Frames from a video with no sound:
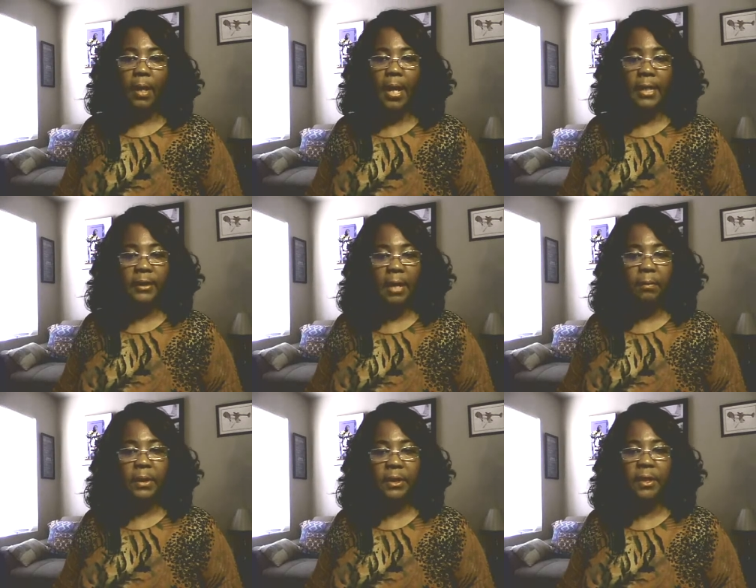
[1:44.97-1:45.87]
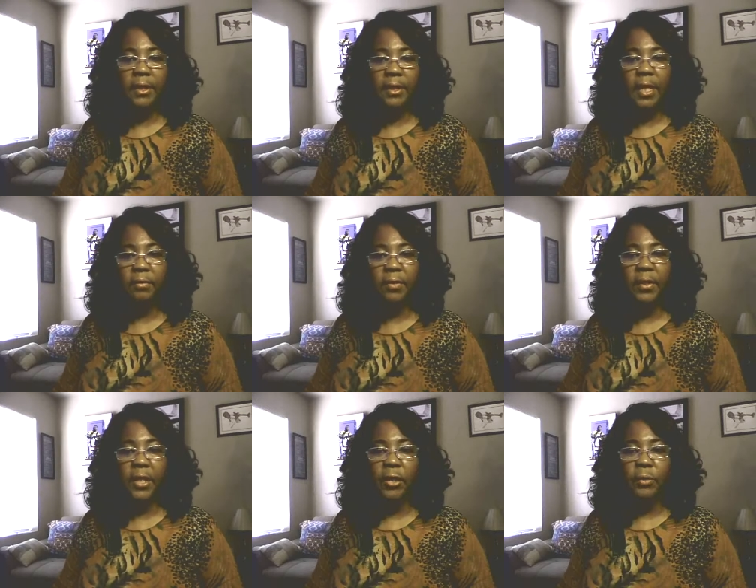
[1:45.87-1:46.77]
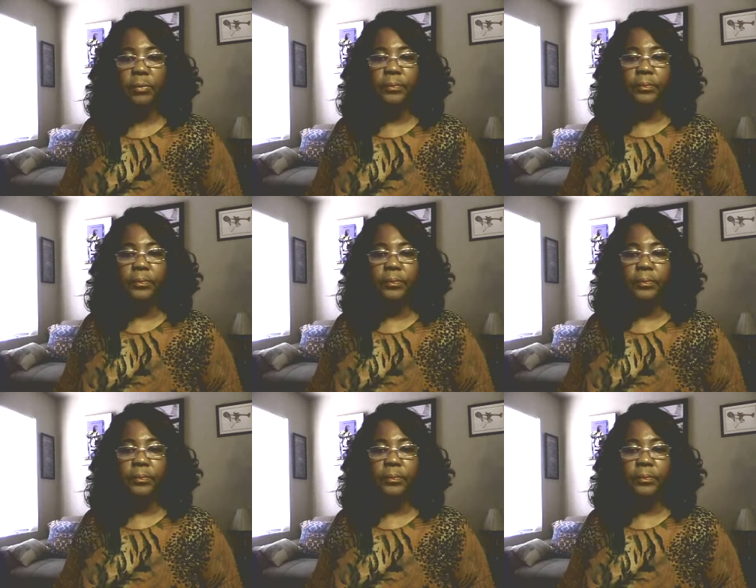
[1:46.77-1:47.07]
as I mentioned in that video,